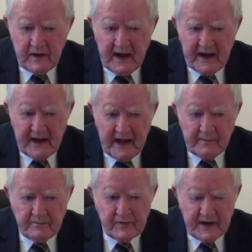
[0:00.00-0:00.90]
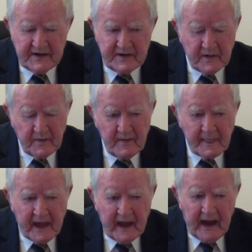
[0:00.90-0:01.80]
LM radio,
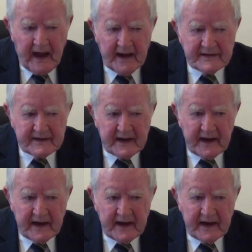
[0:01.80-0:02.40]
and